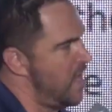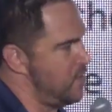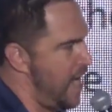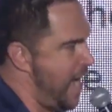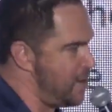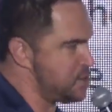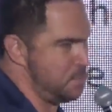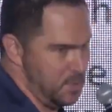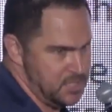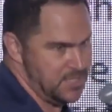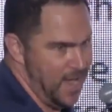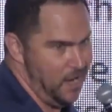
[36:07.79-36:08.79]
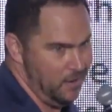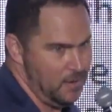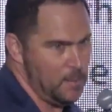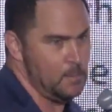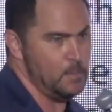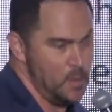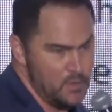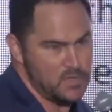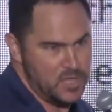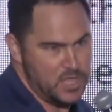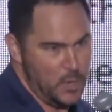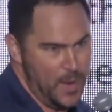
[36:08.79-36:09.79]
have your house burned down, move
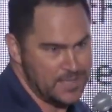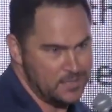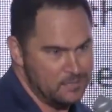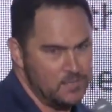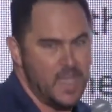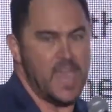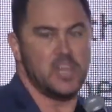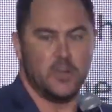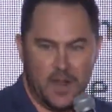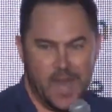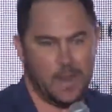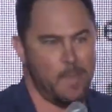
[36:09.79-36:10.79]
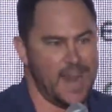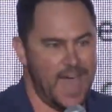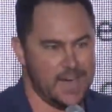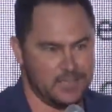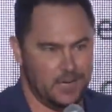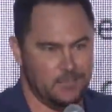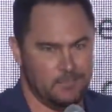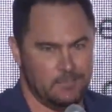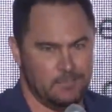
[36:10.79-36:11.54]
to the U.S., and you're not a bad actor.